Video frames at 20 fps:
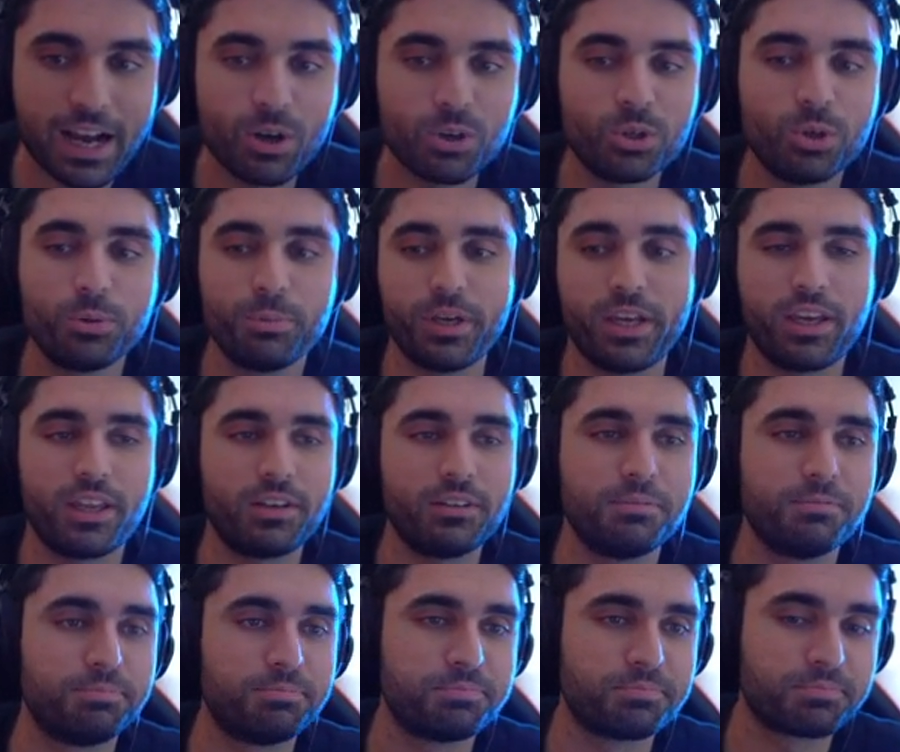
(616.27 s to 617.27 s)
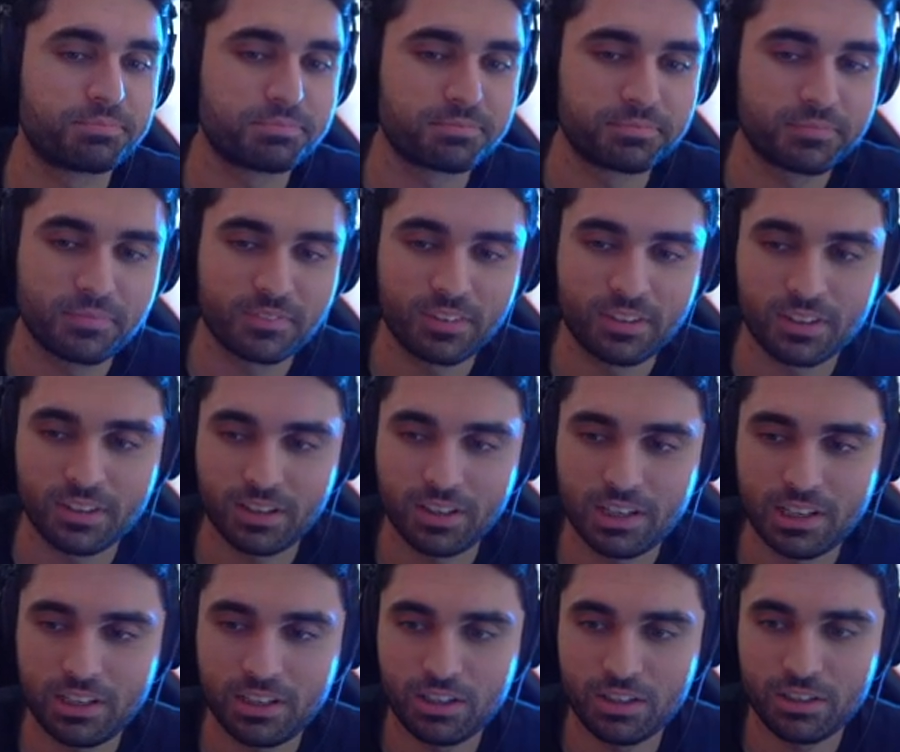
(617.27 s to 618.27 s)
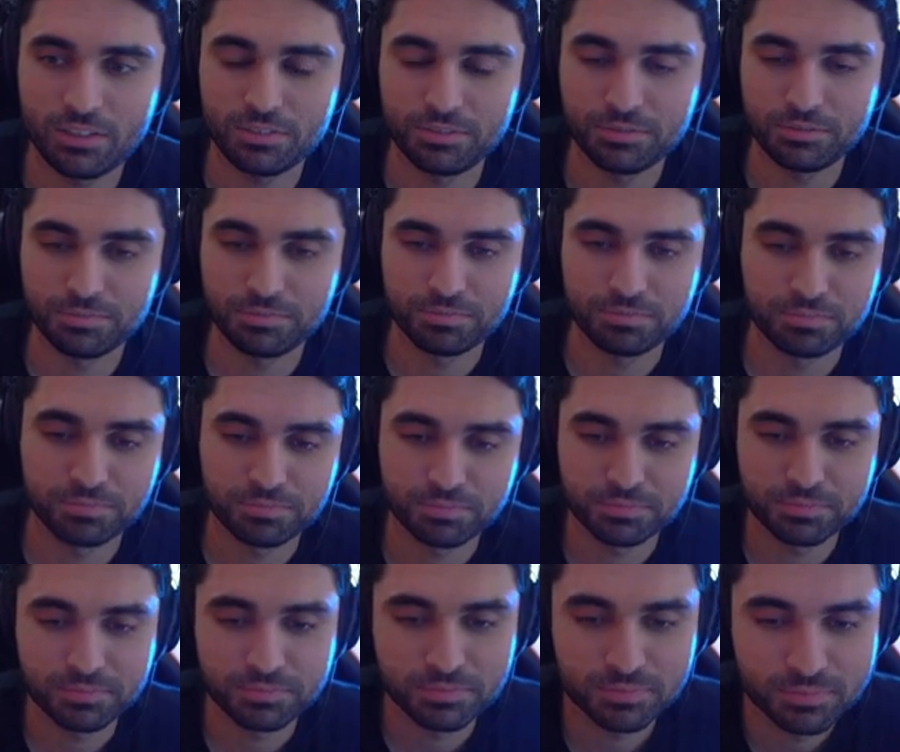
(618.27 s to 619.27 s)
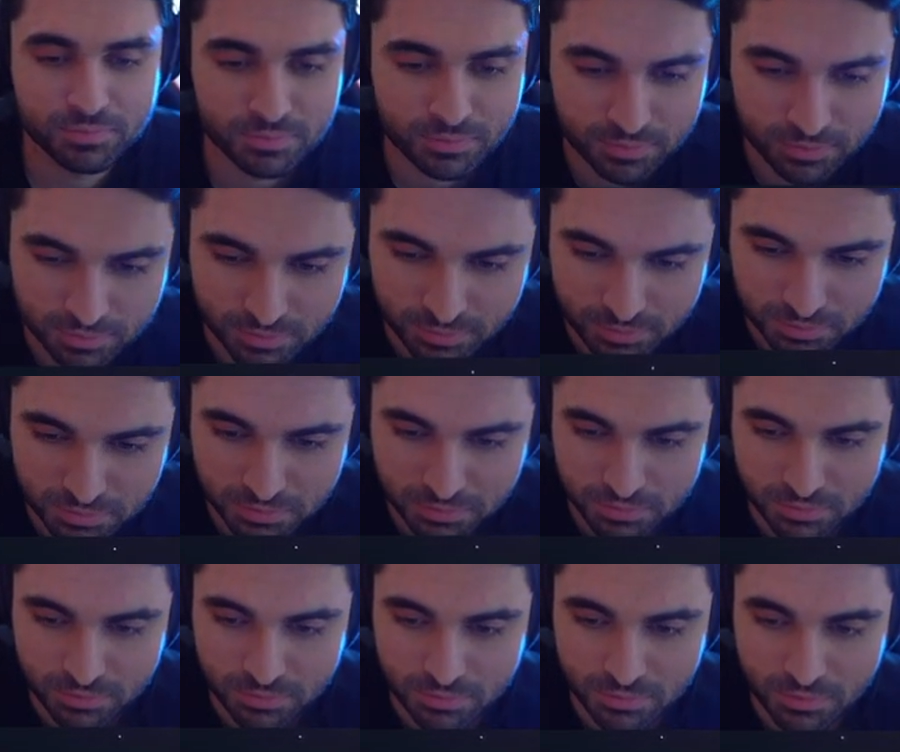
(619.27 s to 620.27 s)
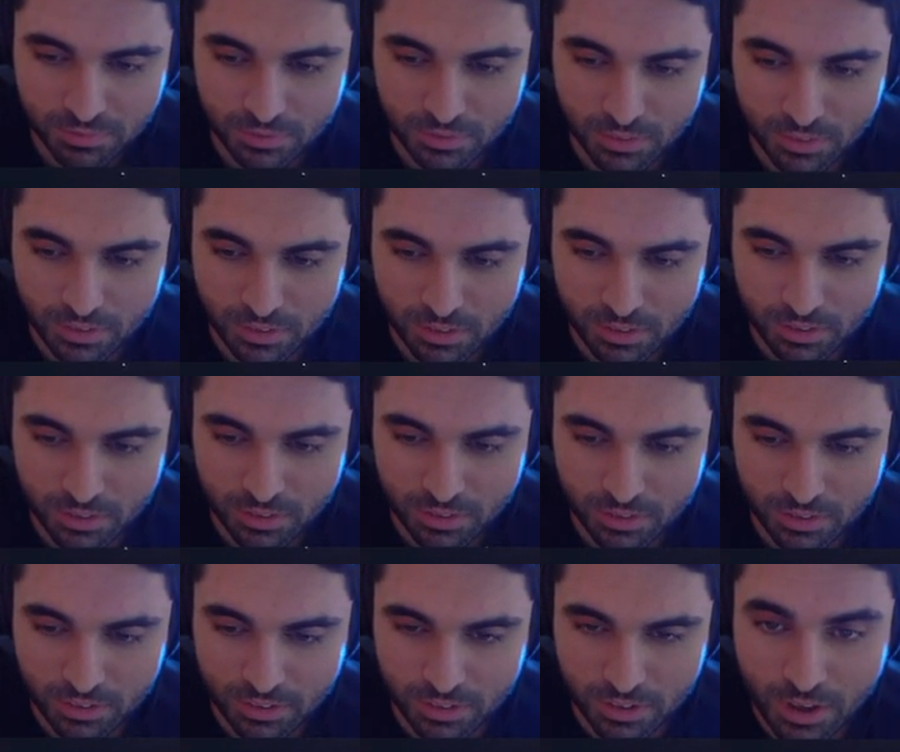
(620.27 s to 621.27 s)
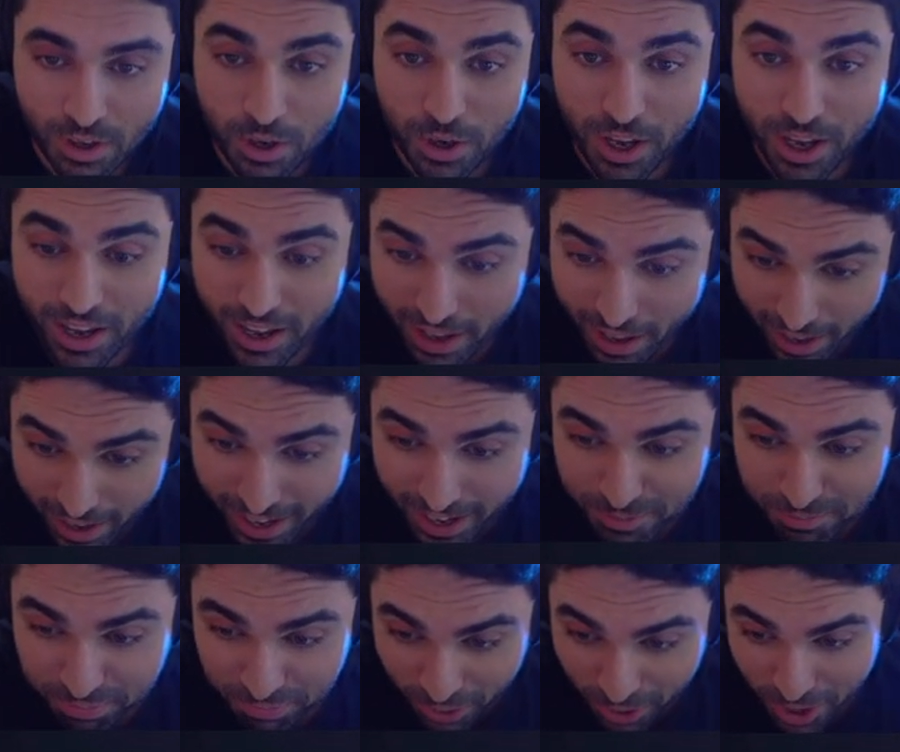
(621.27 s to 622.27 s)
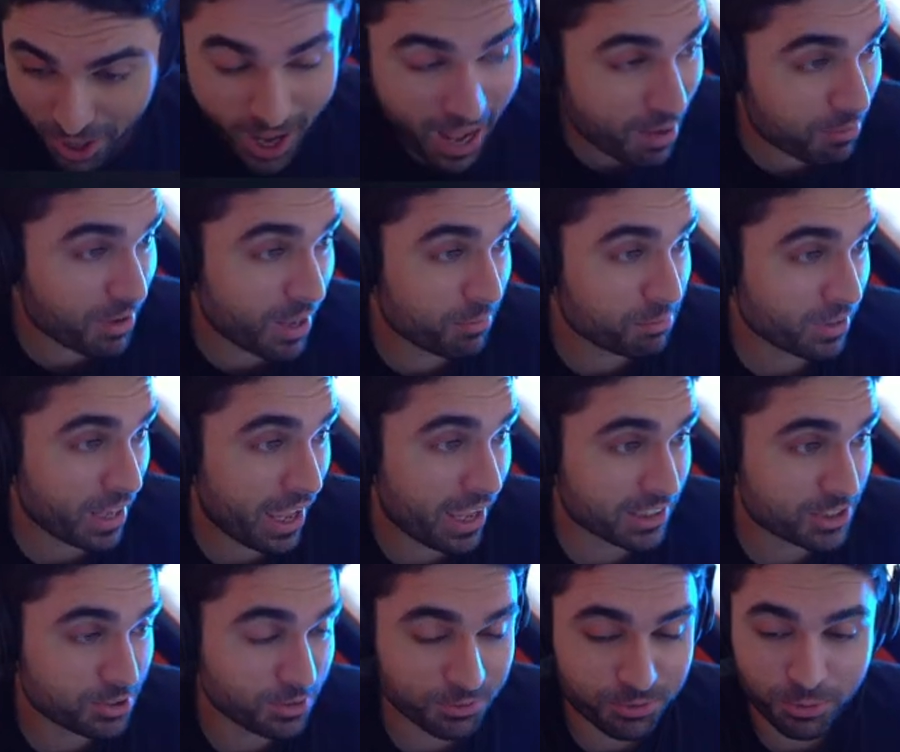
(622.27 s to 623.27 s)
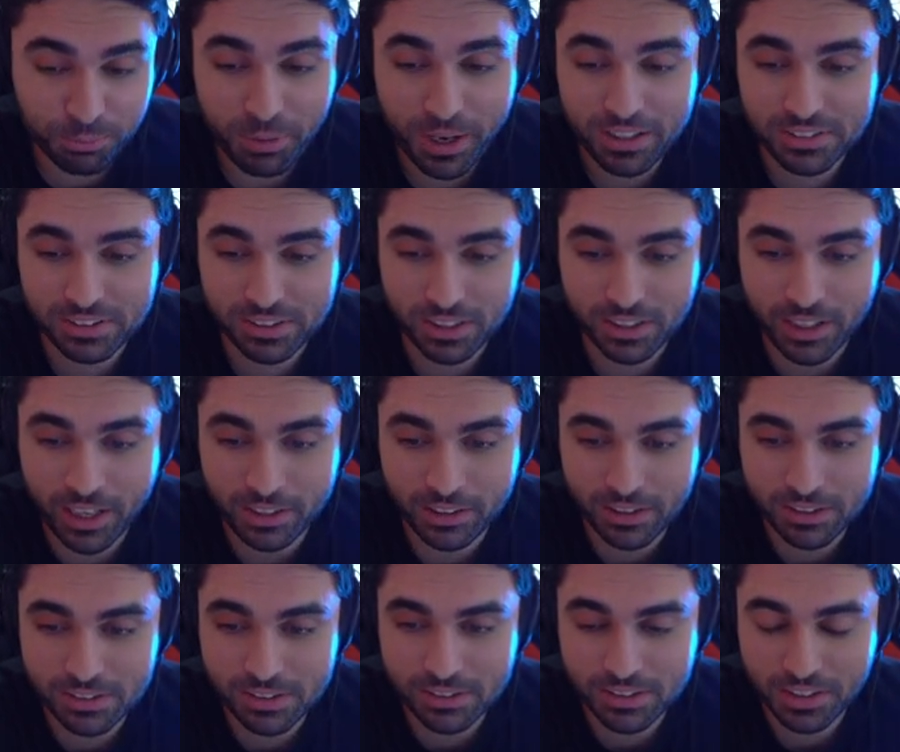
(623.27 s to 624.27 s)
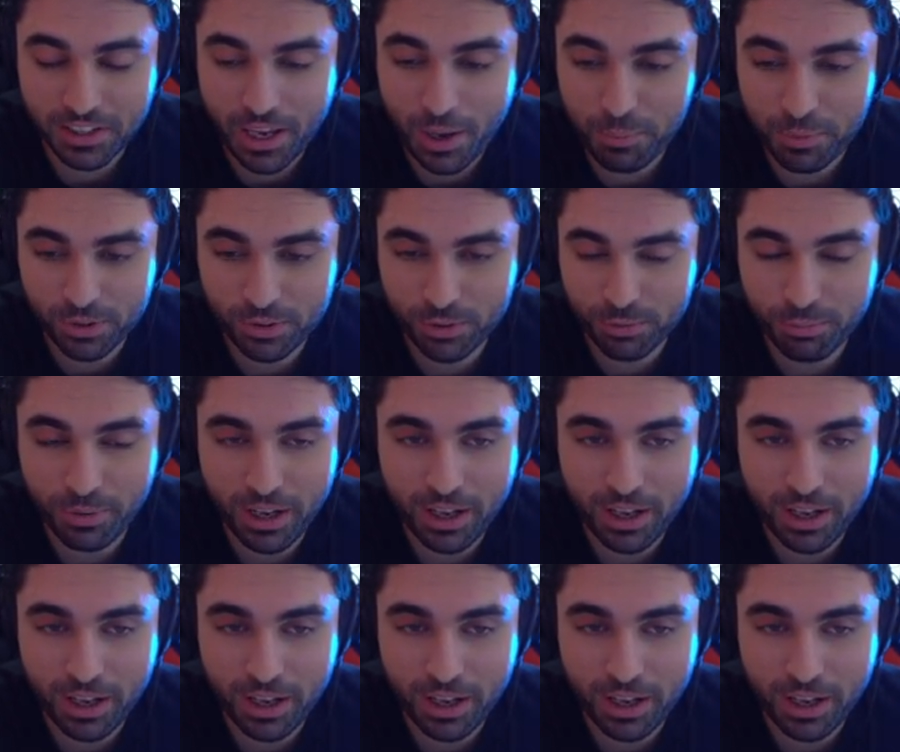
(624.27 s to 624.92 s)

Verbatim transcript: don't know, man. Are we alone in the universe? UFO sightings have been recorded across the eh, globe. Hey, bro, I'm, I'm, actually from Pakistan, and this is the capital of